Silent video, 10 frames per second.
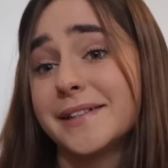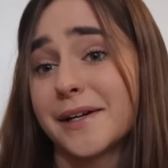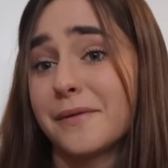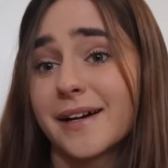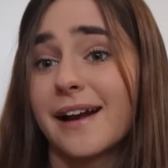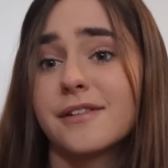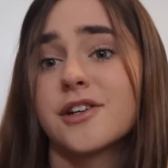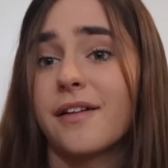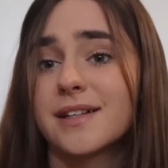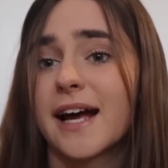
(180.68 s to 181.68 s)
so we're gonna have to
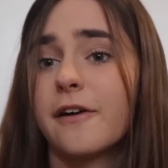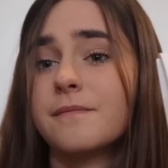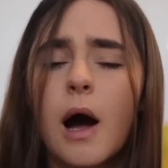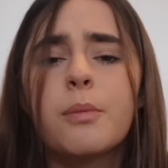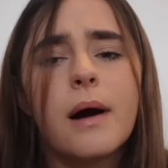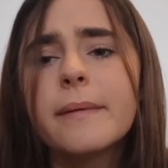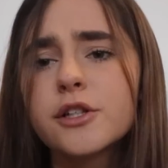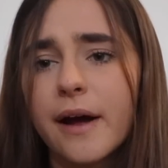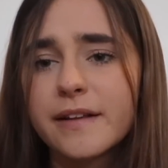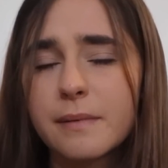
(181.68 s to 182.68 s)
try this out. I'll probably
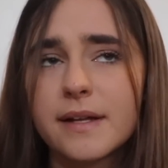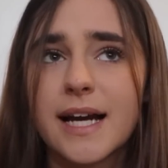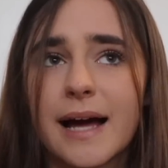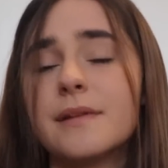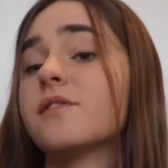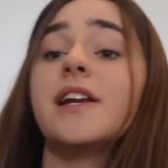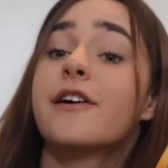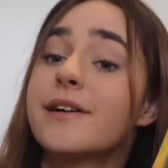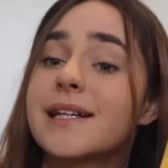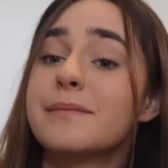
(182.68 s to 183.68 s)
try this by the time this
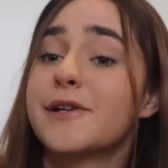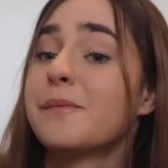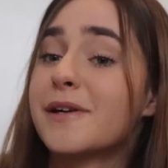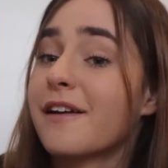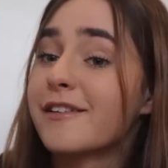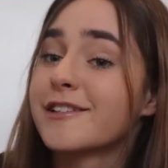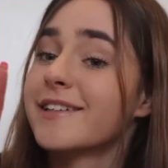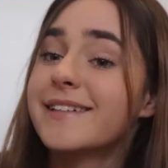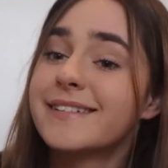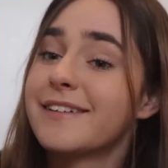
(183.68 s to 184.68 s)
video goes up, so I'll put it on the
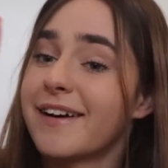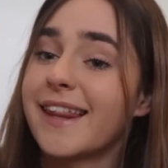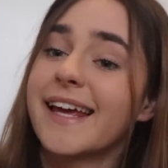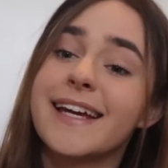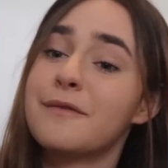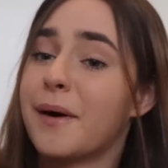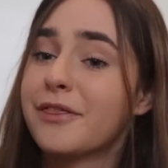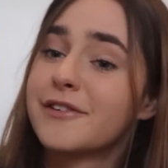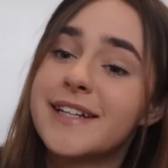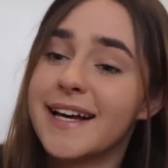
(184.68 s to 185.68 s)
screen. If I like it,
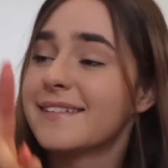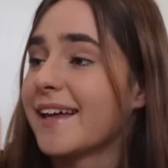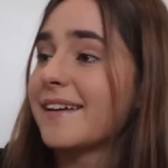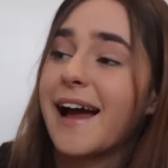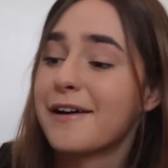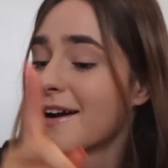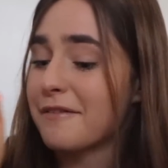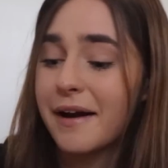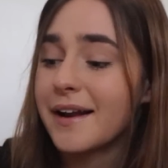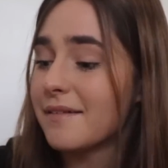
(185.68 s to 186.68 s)
one through ten, like how did I
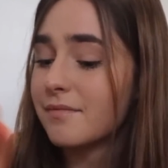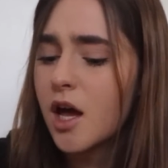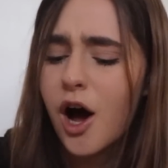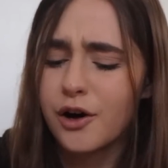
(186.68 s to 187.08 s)
rate it?